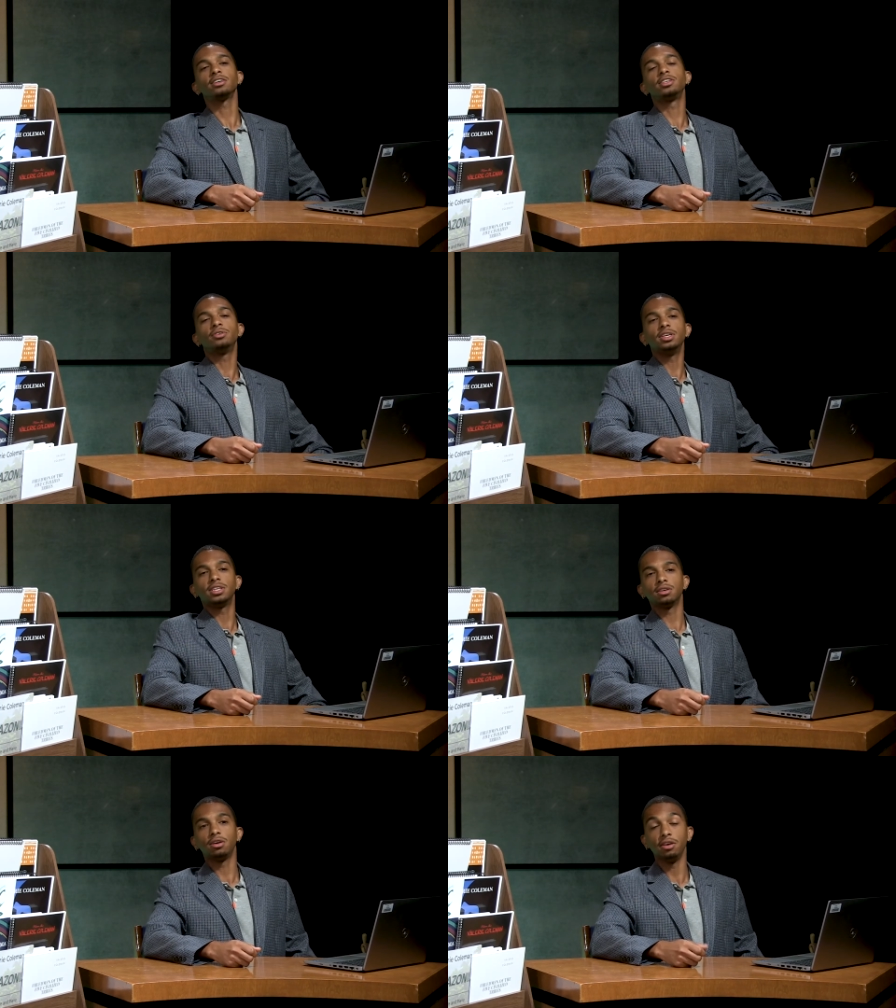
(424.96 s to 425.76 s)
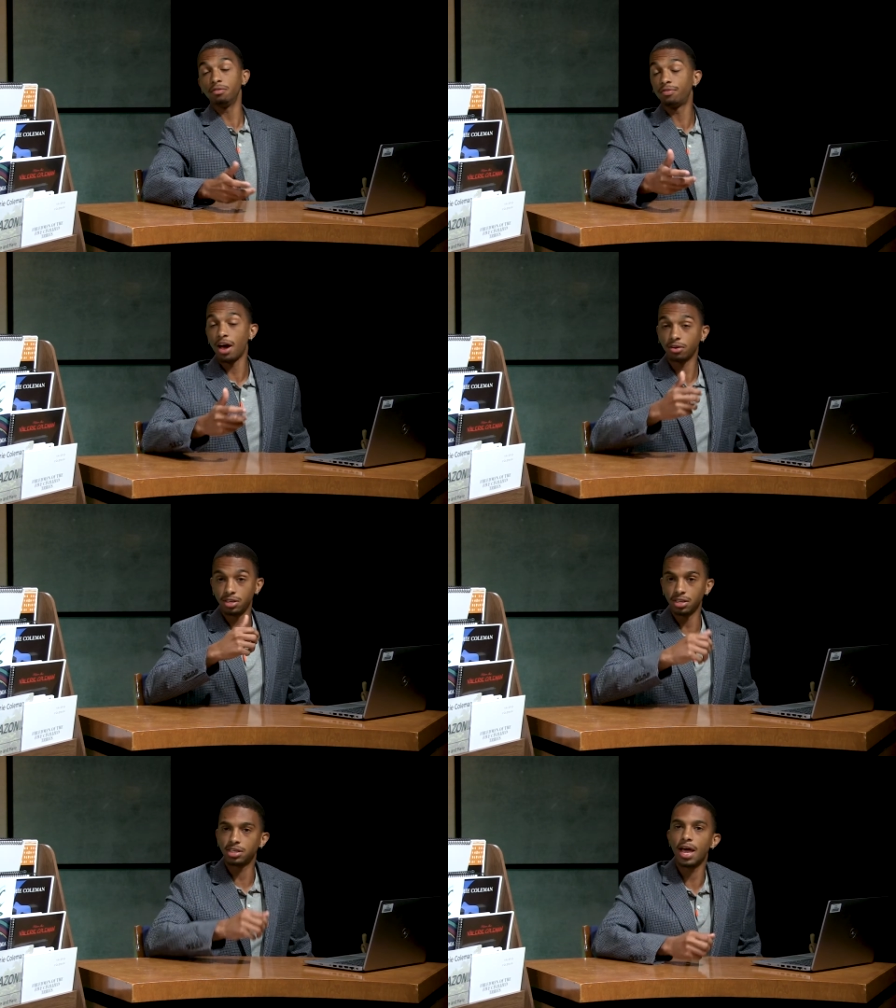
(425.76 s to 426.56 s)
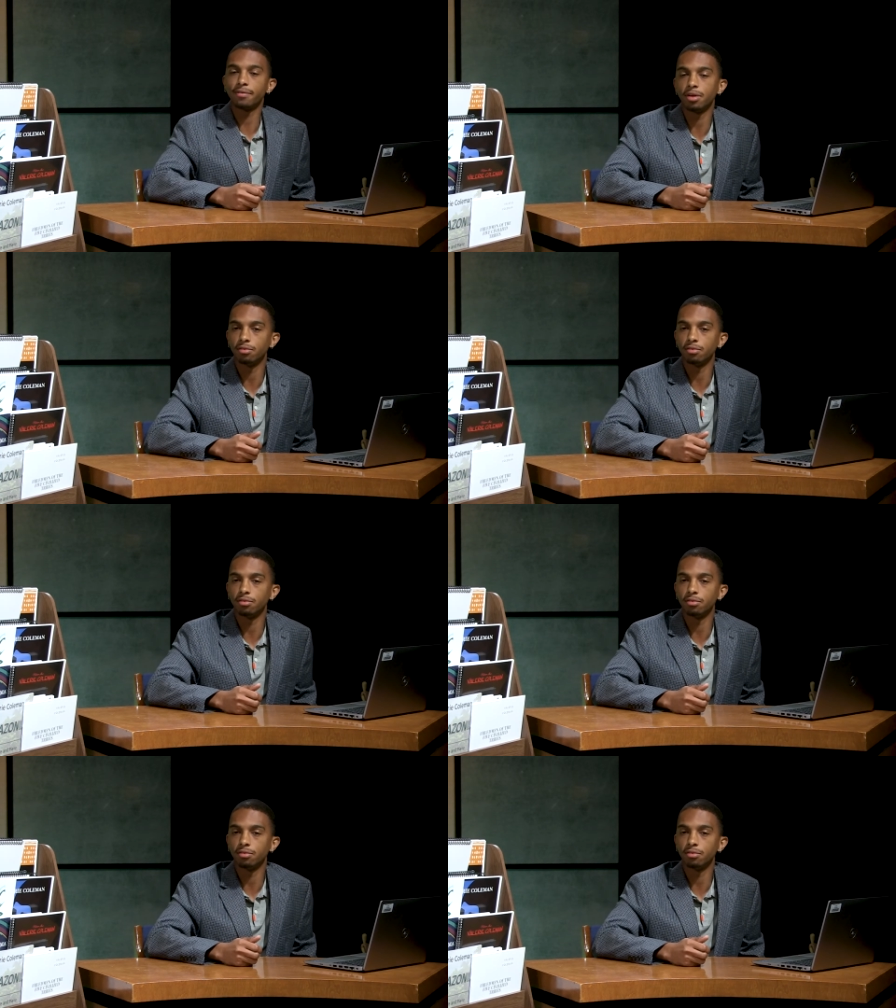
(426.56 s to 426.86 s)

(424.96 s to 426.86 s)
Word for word: can students or even faculty and staff get